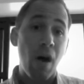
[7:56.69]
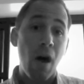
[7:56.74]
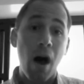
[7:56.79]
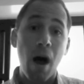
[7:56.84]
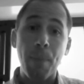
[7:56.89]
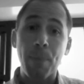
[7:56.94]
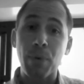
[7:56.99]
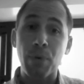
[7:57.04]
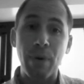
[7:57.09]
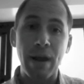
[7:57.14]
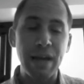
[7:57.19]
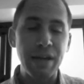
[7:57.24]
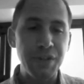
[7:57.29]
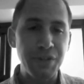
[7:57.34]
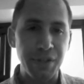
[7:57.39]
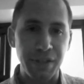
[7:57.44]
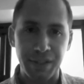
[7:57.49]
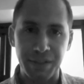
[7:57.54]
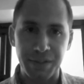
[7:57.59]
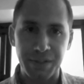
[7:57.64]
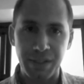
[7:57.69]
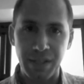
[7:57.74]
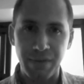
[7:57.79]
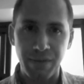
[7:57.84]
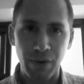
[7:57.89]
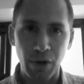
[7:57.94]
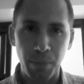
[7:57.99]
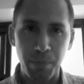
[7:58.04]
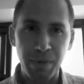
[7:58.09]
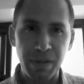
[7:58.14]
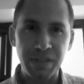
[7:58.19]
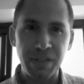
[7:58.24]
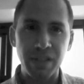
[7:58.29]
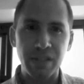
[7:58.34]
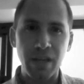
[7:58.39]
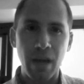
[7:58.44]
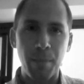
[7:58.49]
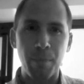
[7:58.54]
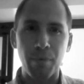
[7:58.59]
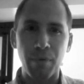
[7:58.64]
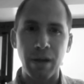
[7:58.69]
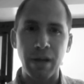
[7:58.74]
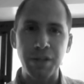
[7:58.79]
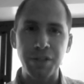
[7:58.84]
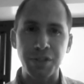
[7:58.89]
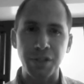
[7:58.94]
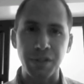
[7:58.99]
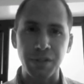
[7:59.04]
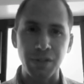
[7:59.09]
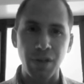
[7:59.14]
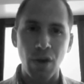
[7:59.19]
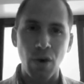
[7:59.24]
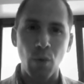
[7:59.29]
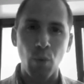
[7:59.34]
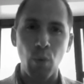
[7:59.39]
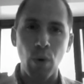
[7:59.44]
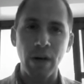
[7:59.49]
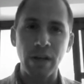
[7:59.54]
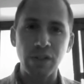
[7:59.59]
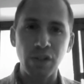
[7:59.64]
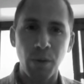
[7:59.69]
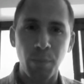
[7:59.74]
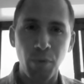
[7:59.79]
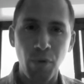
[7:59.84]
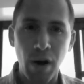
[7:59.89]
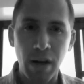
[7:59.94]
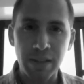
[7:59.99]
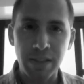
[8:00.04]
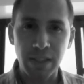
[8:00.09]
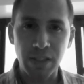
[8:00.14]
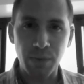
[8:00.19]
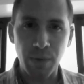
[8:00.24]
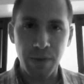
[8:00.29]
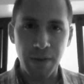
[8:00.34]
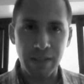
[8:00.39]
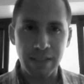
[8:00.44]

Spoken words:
operations, even our business operations. What is our process with